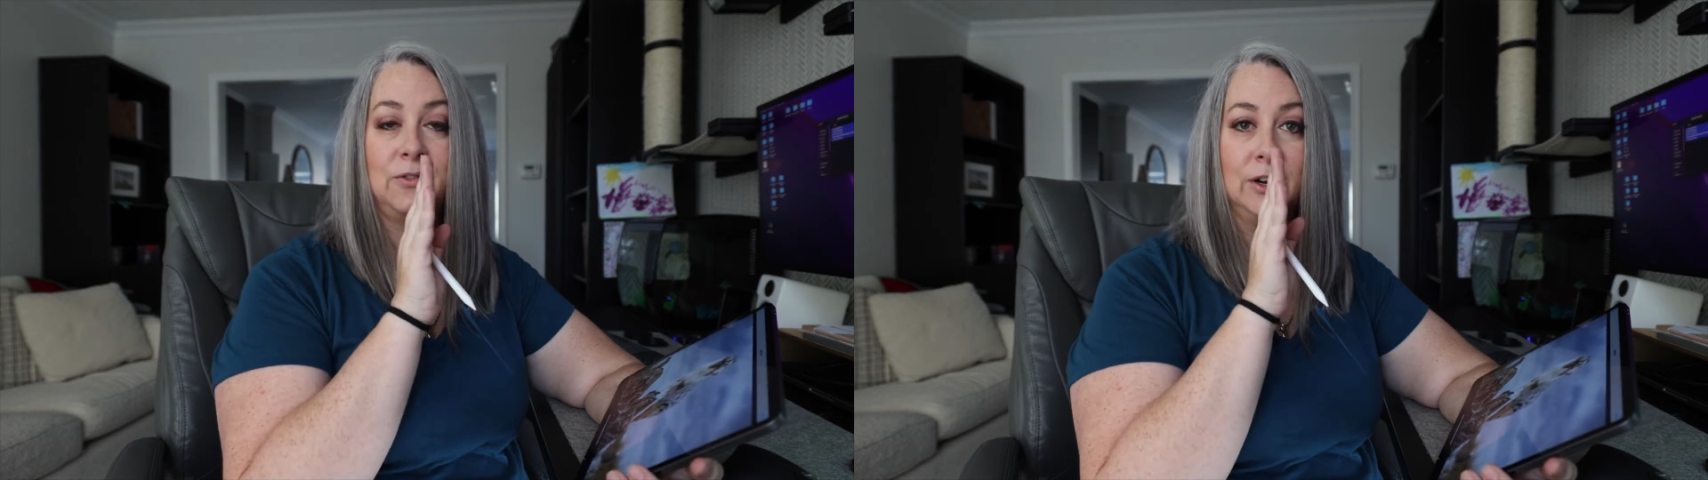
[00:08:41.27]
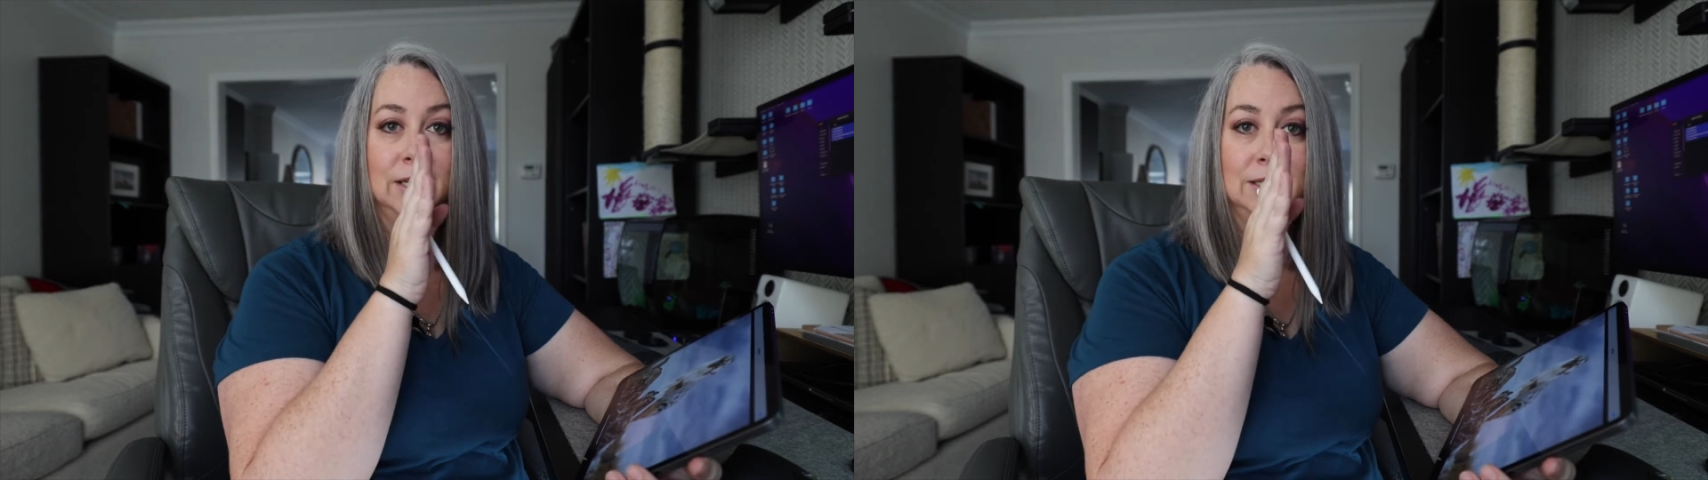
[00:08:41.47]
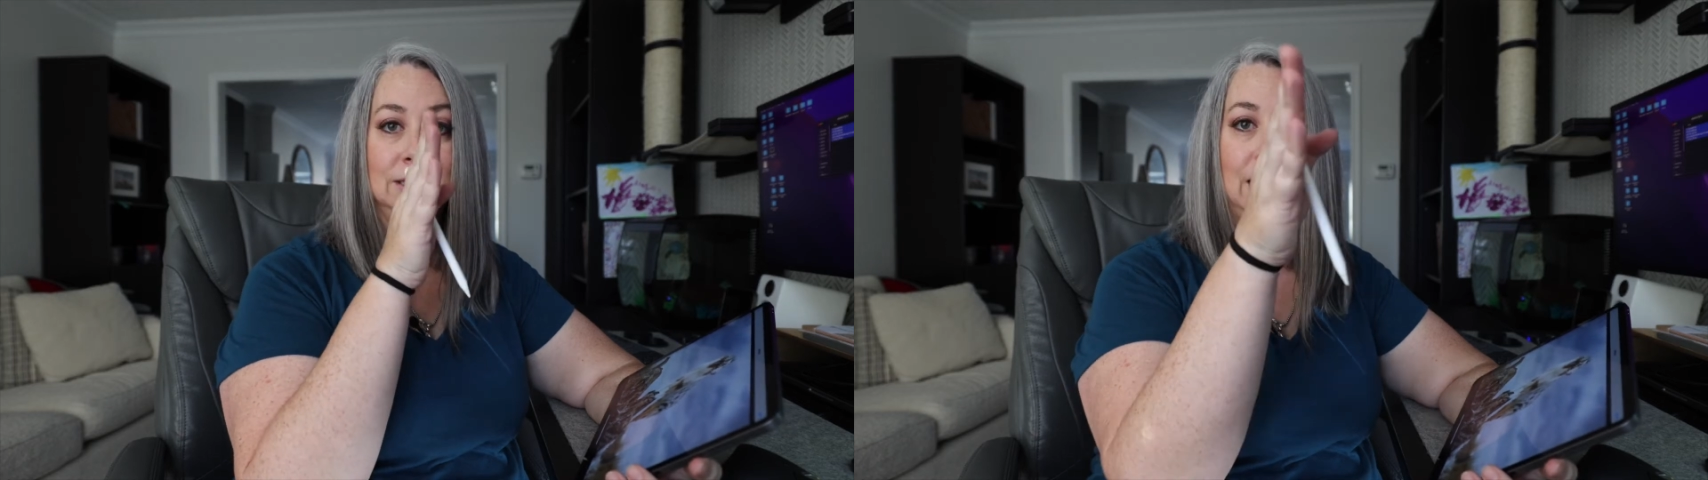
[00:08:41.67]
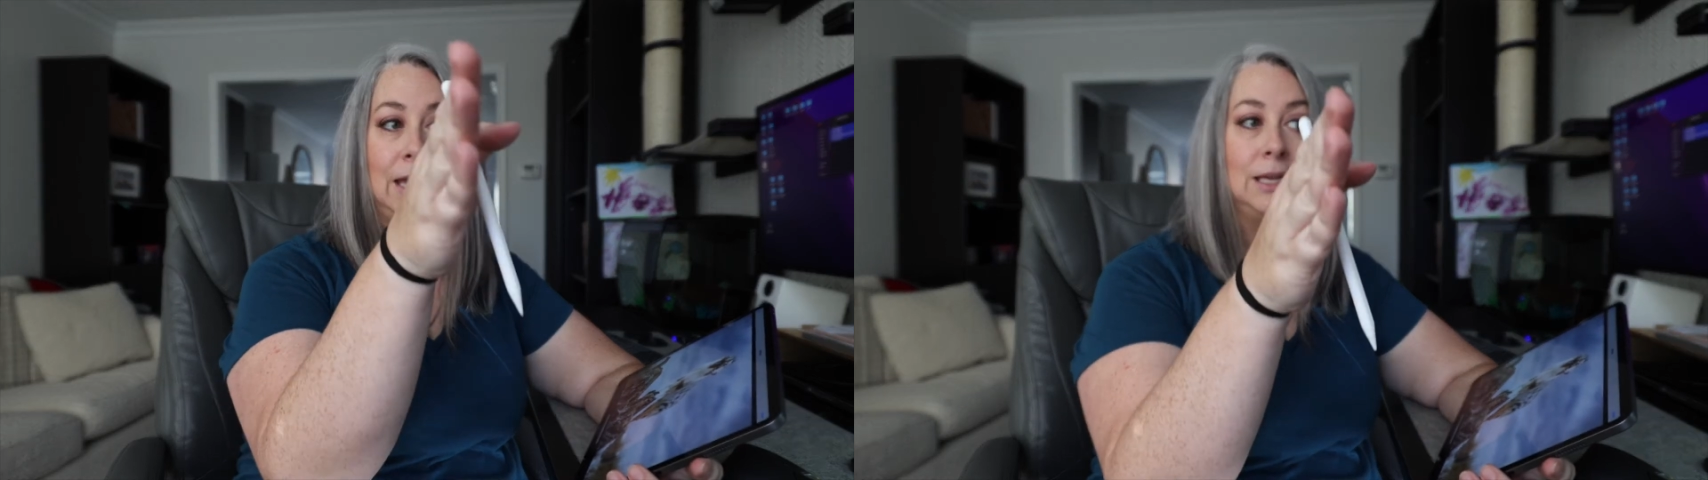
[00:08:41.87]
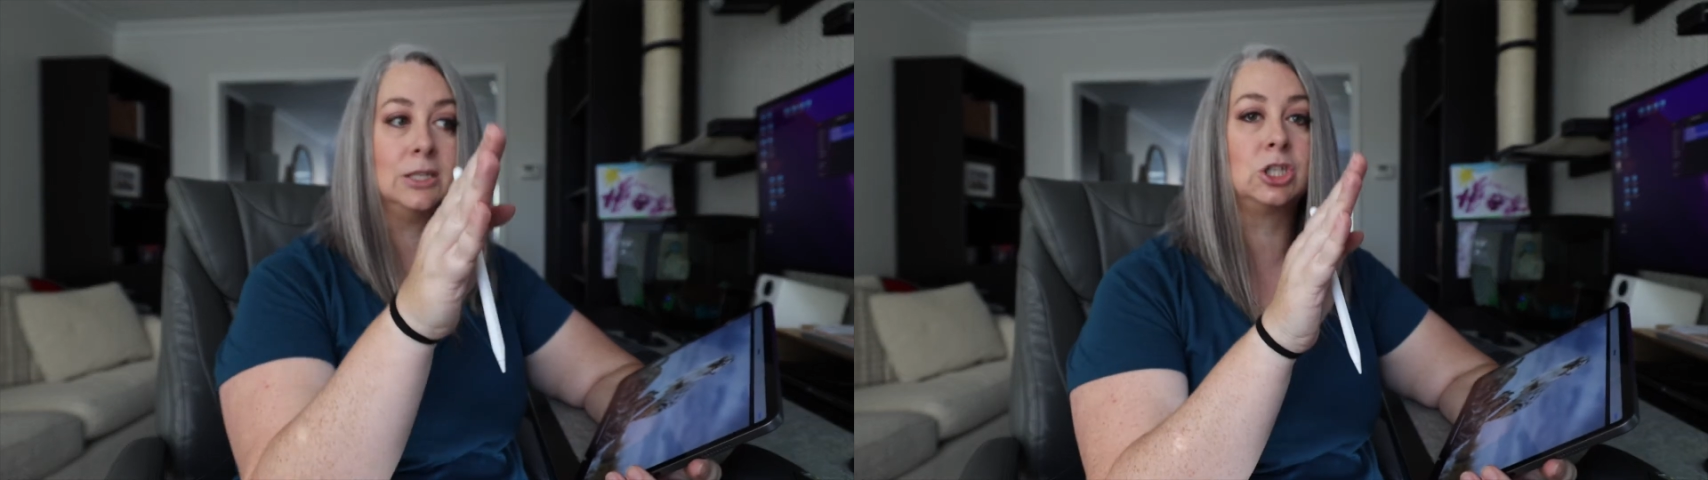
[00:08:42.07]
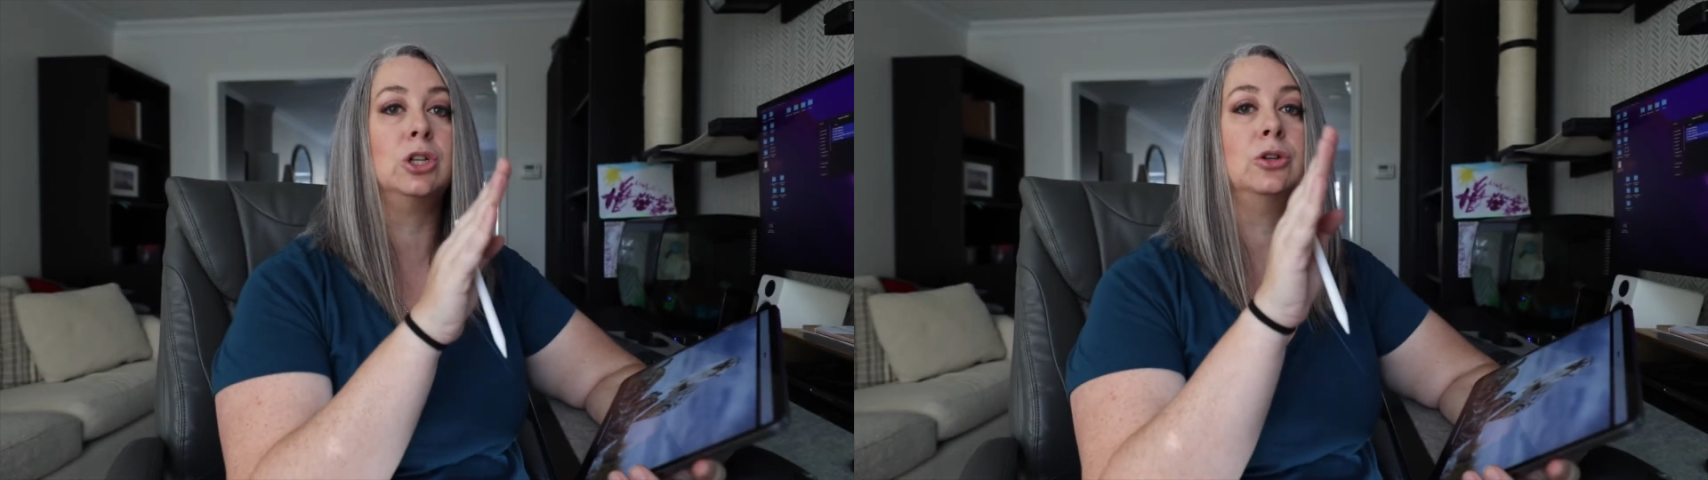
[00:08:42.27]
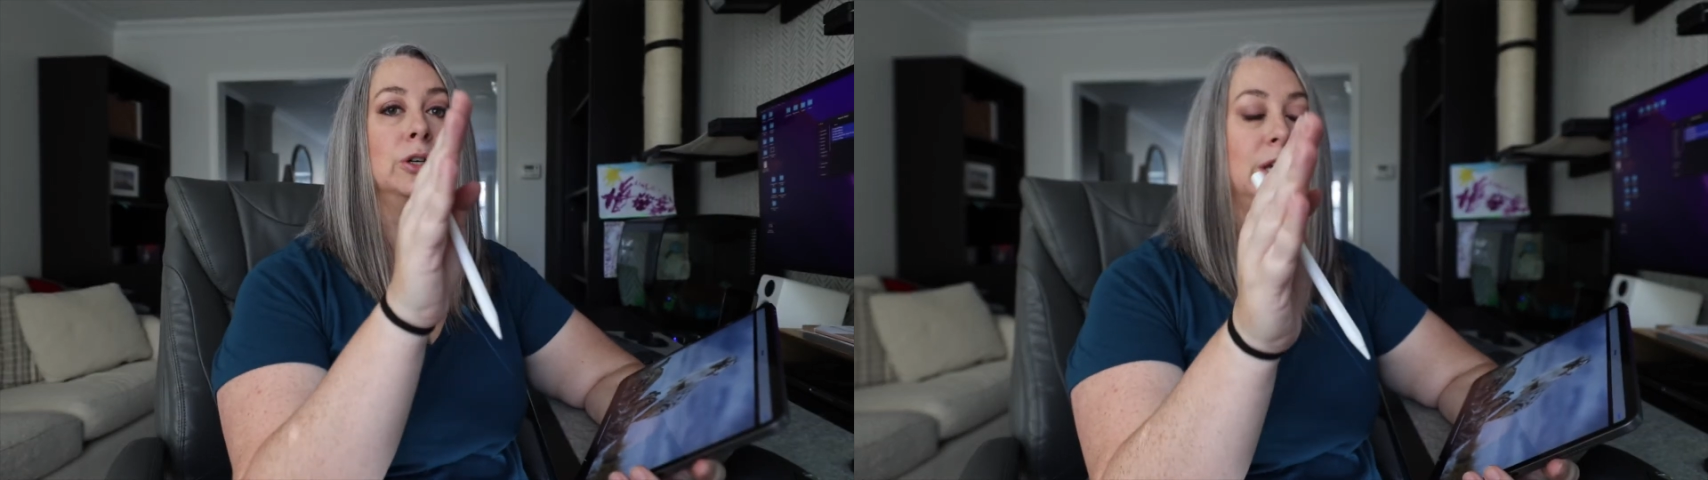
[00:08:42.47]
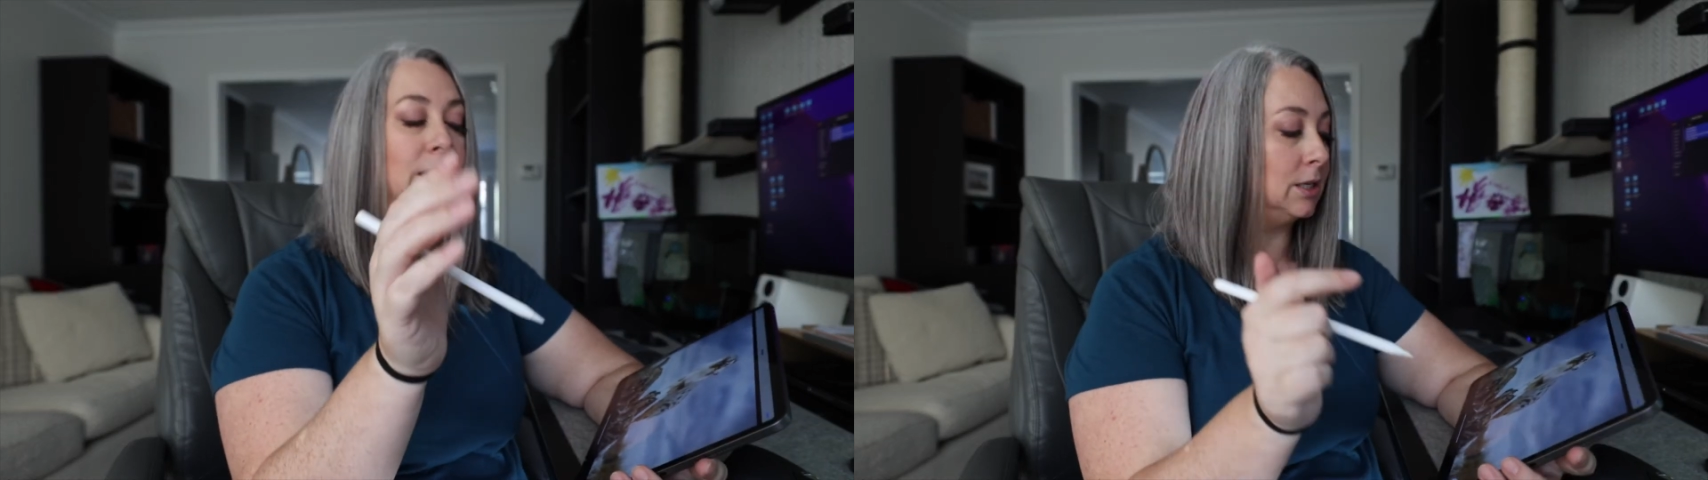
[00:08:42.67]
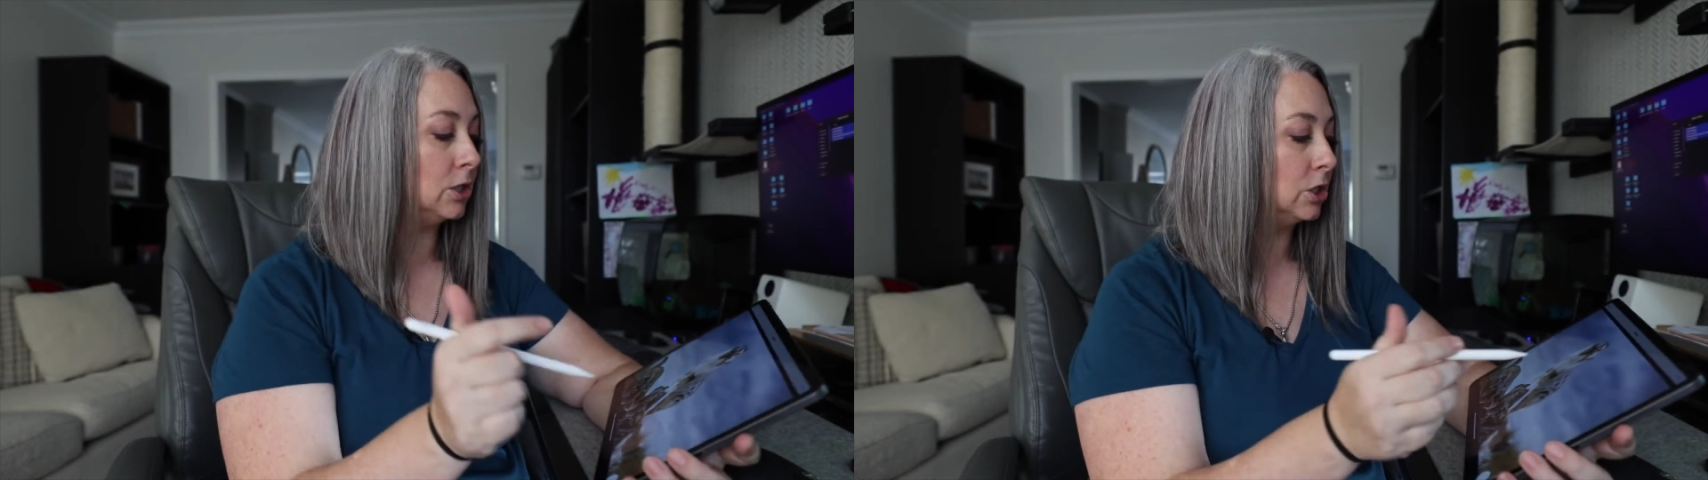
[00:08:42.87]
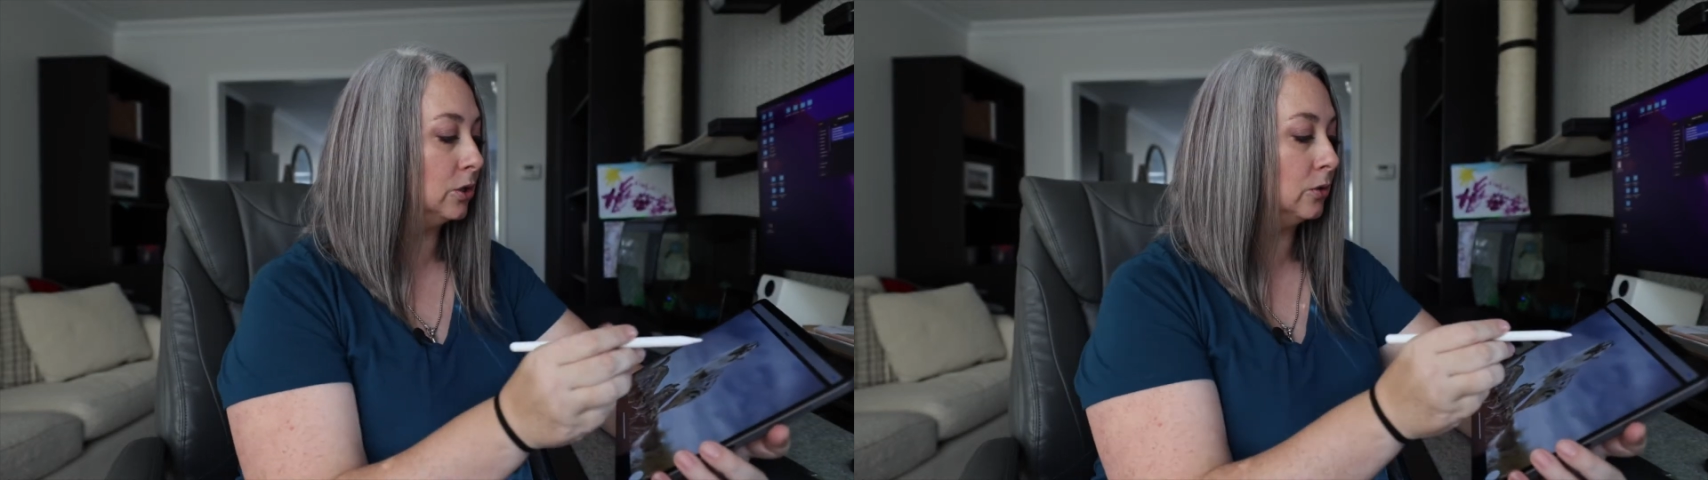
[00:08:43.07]
for his gaze to look
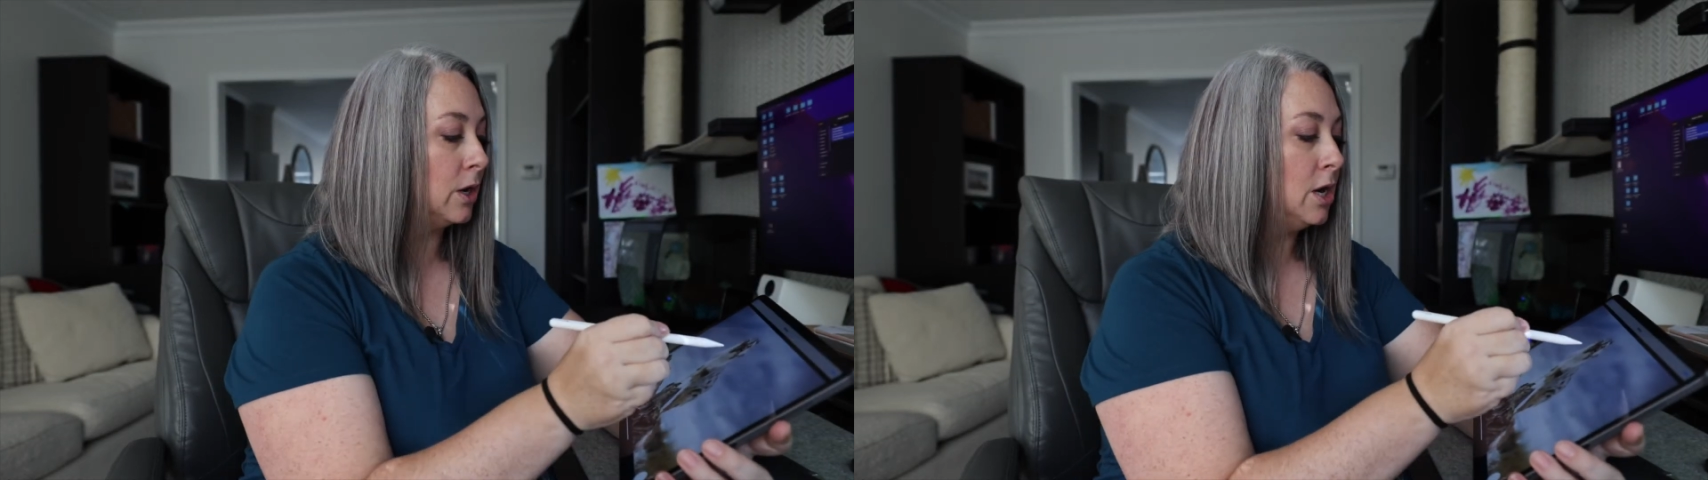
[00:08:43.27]
into.